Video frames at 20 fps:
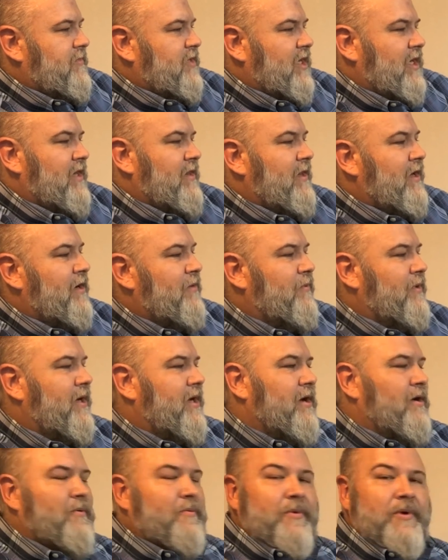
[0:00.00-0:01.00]
And there we
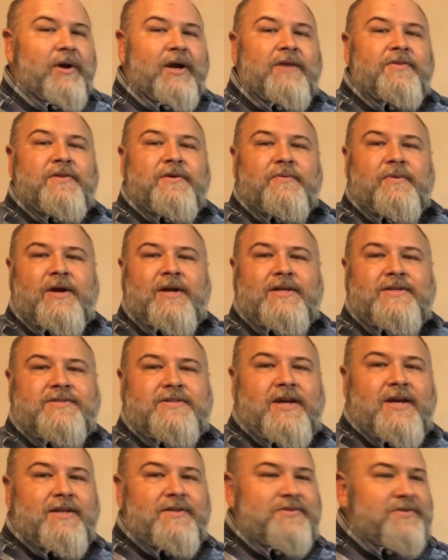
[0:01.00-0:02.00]
go, we're at the ready state.